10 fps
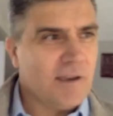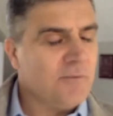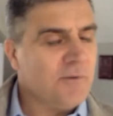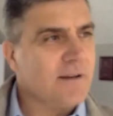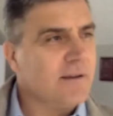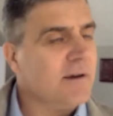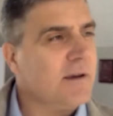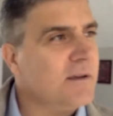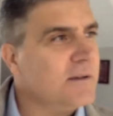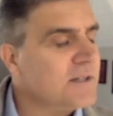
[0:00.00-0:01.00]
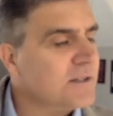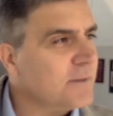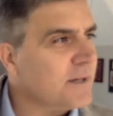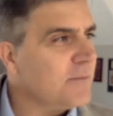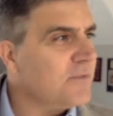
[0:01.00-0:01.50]
We had a
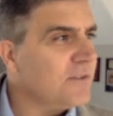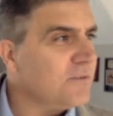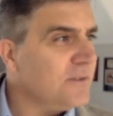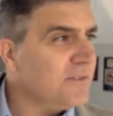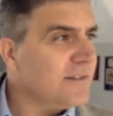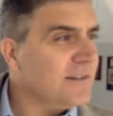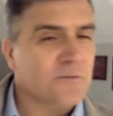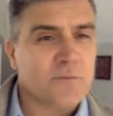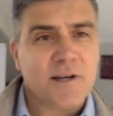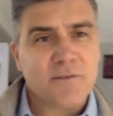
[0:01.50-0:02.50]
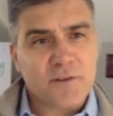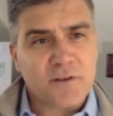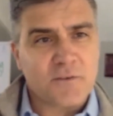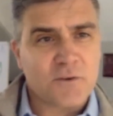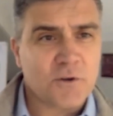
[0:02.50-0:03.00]
gentleman come see us recently. His wife had
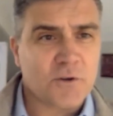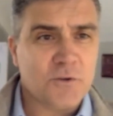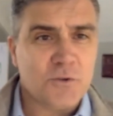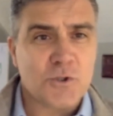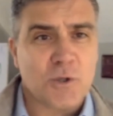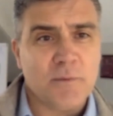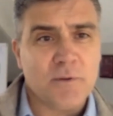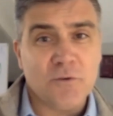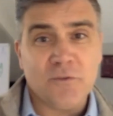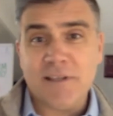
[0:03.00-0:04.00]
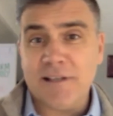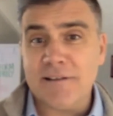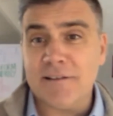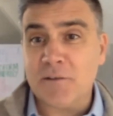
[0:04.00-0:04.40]
got a new job in New Zealand.